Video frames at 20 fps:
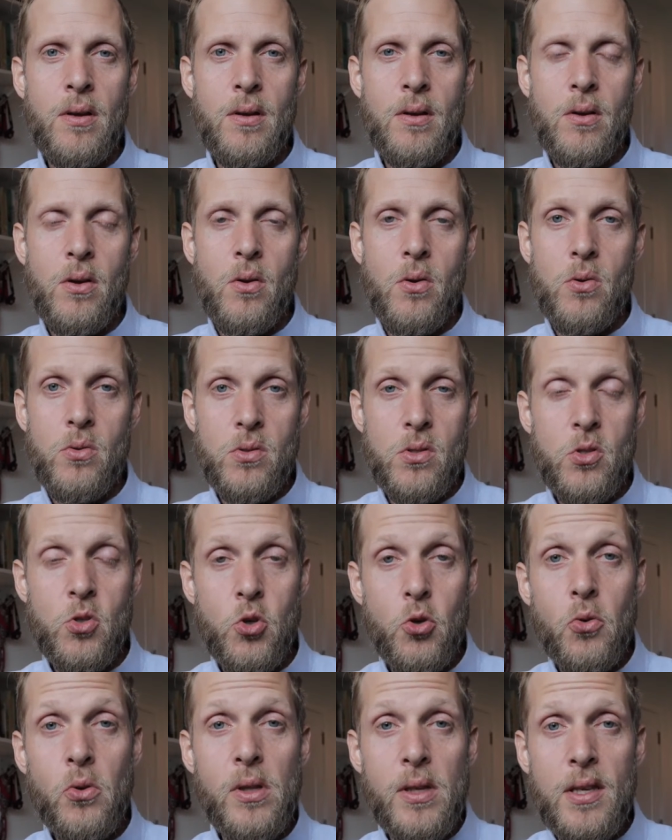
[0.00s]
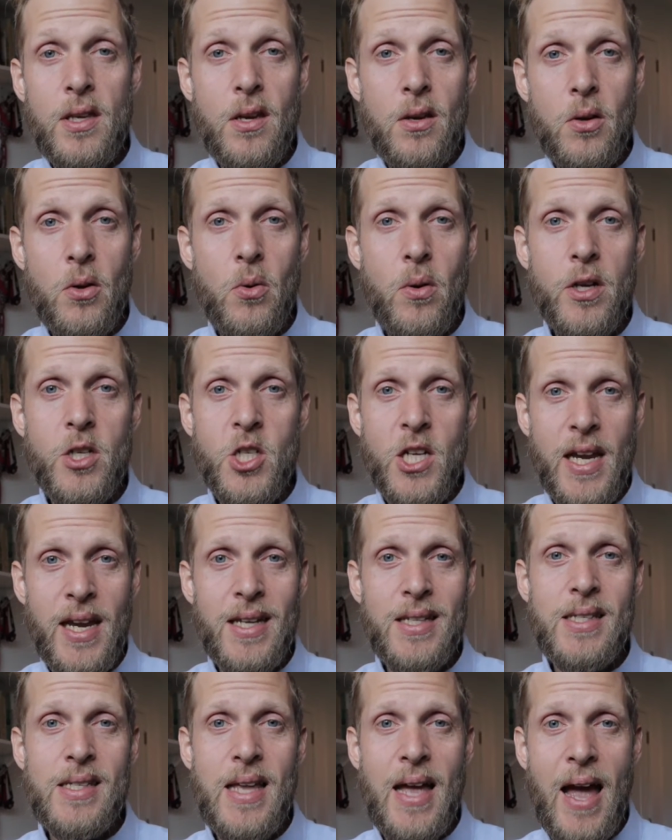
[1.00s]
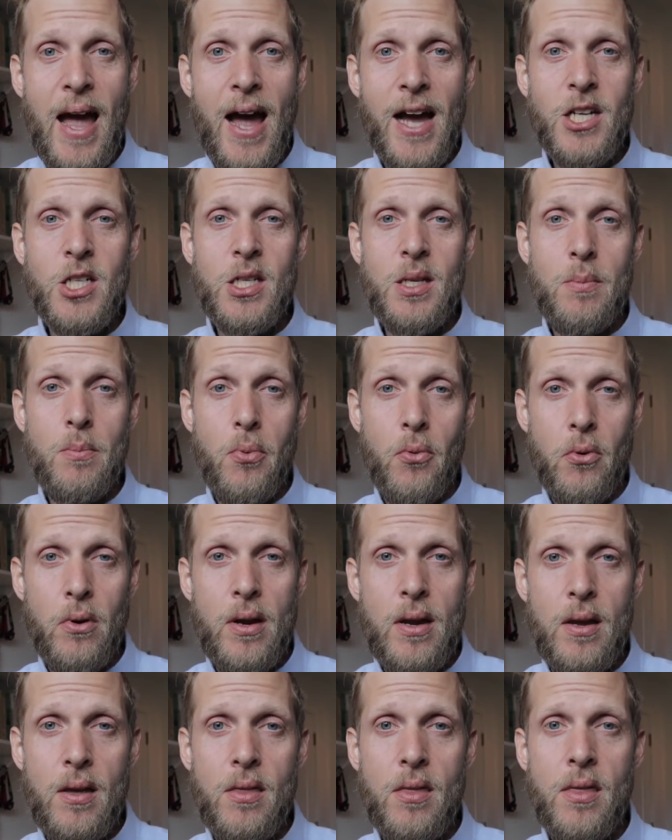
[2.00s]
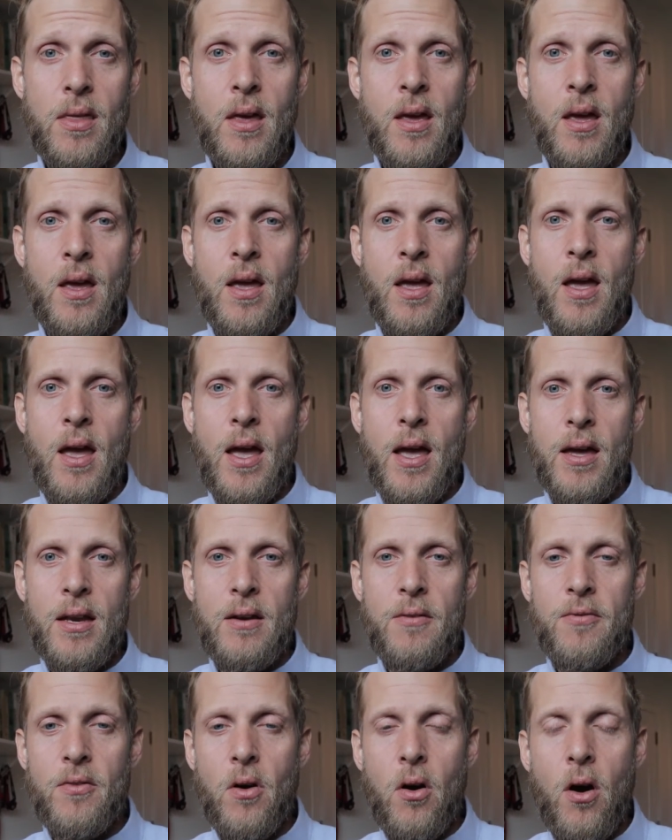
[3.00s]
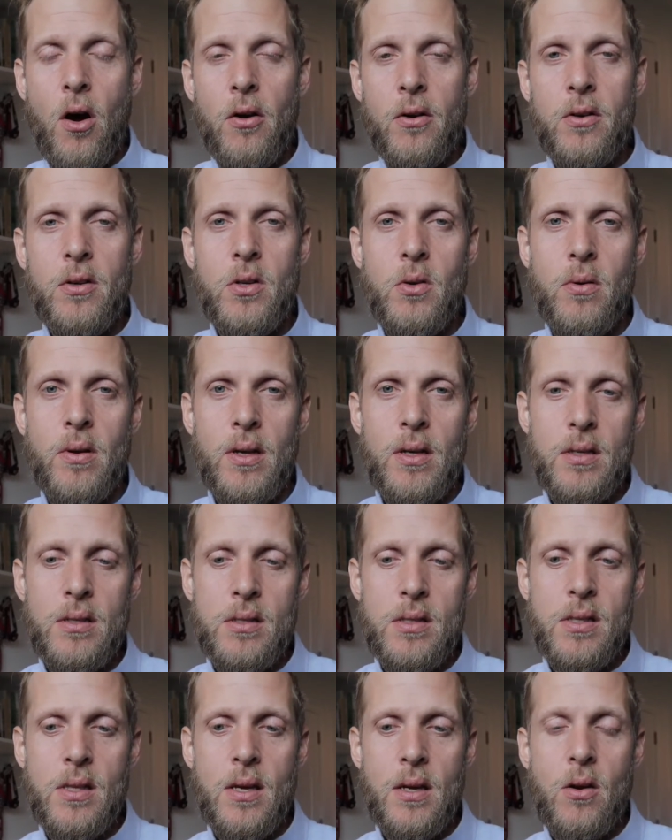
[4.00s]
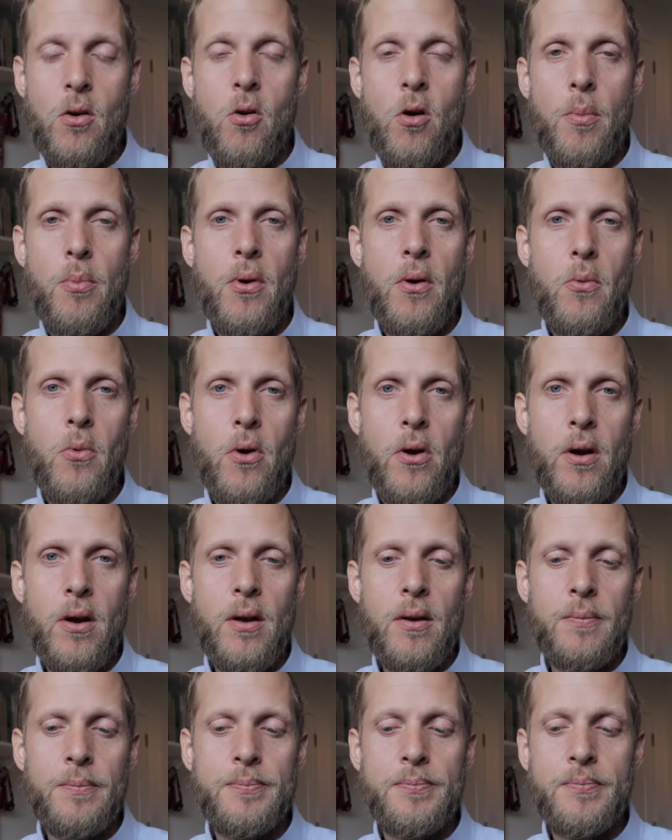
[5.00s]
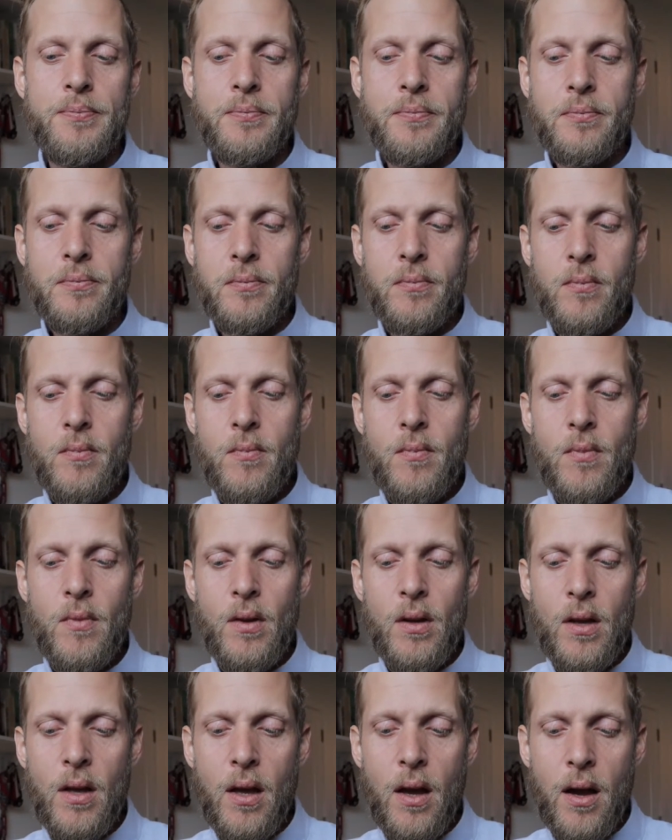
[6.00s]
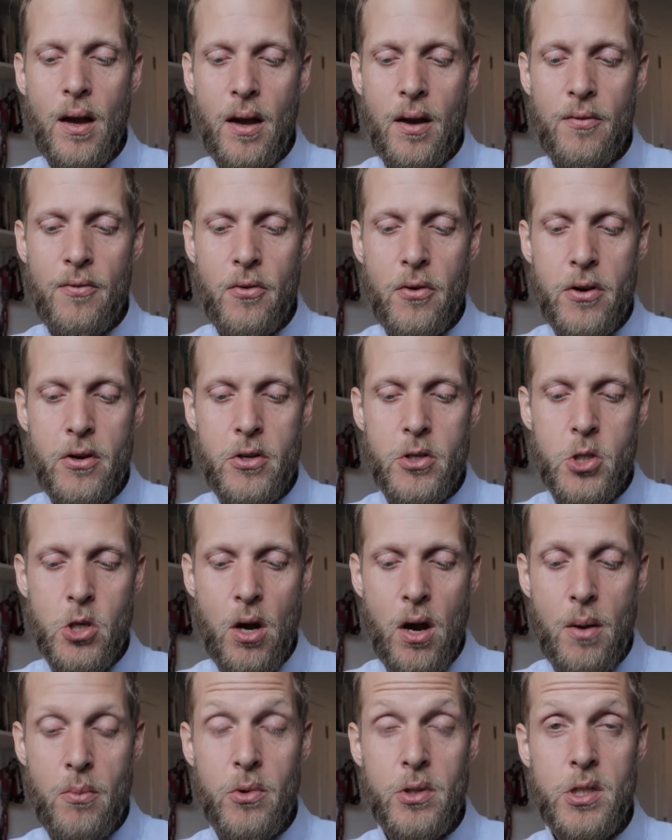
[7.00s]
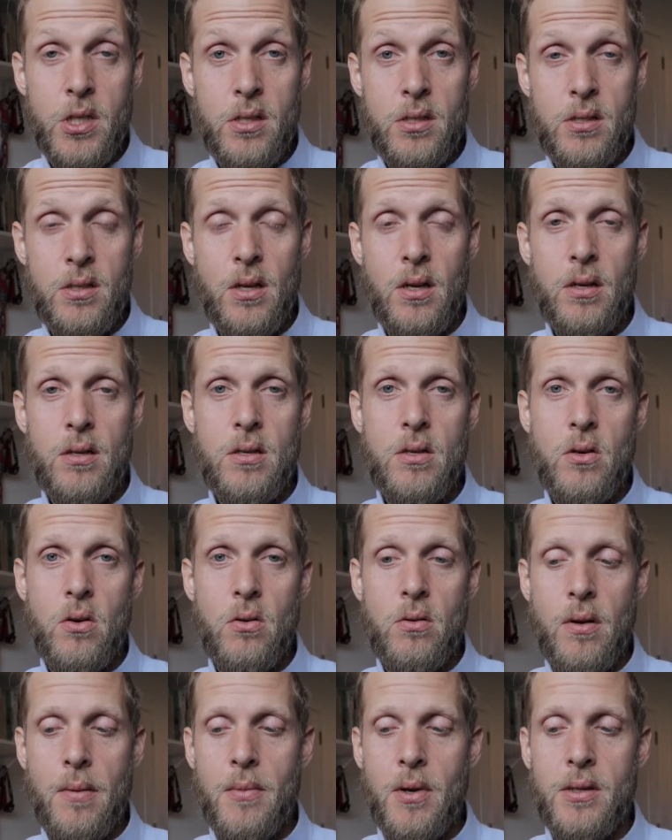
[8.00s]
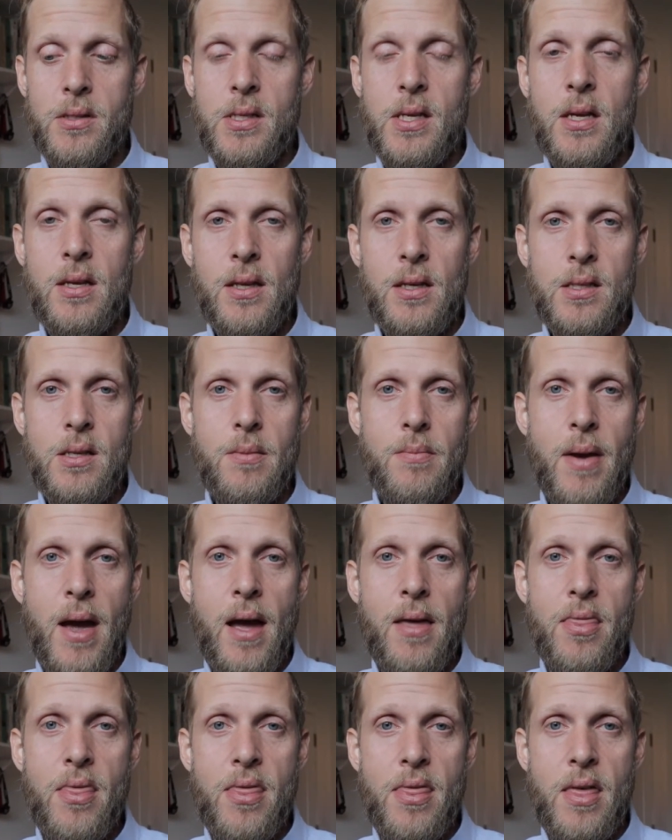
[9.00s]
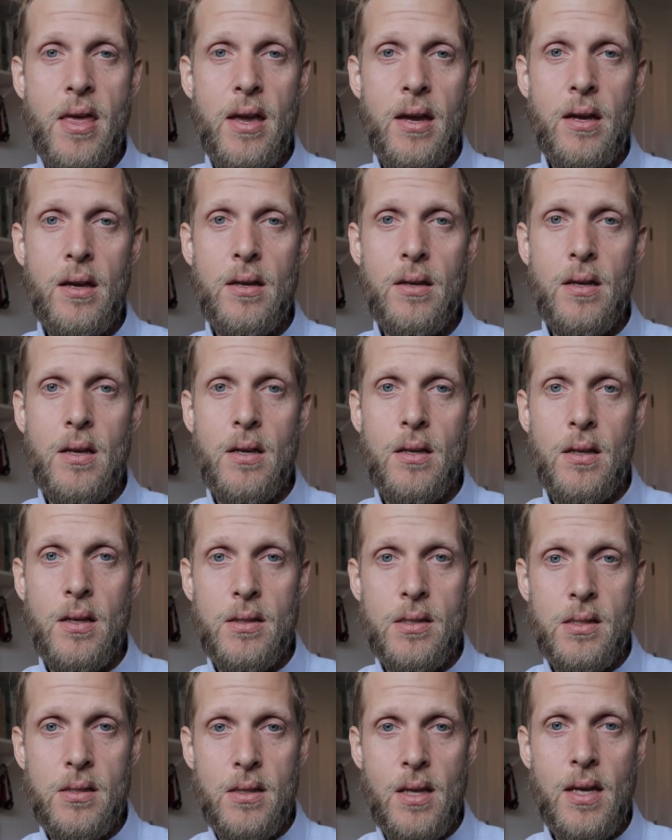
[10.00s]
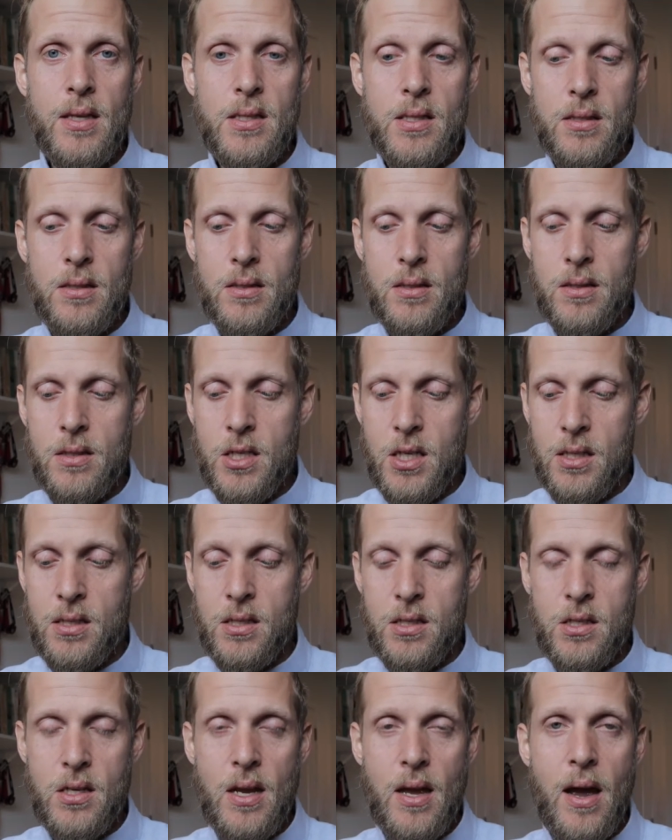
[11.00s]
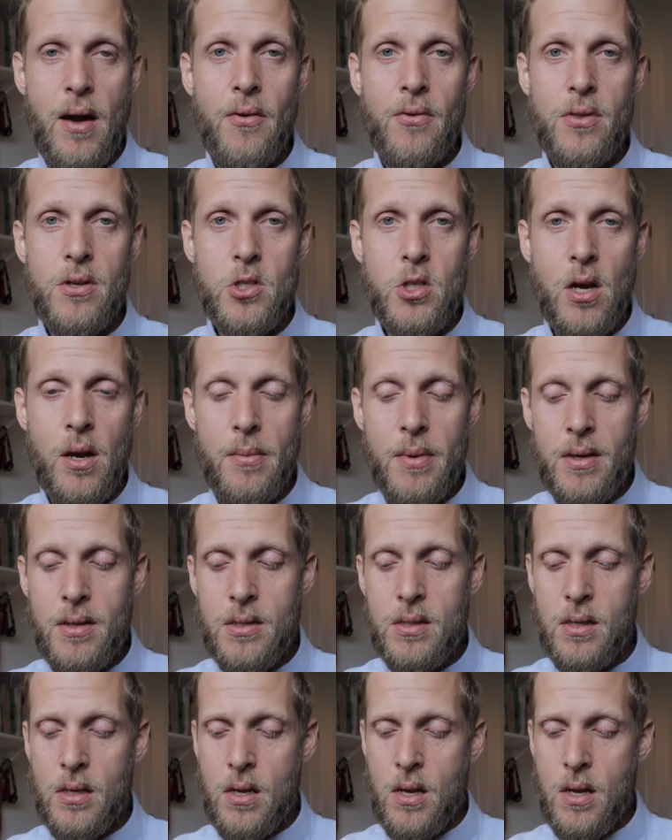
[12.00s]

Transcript: who's truly you a chance to actually breathe. And if all you're doing is the corporate work for your job, which is, I'm not saying that's a bad thing. That's just how the job is.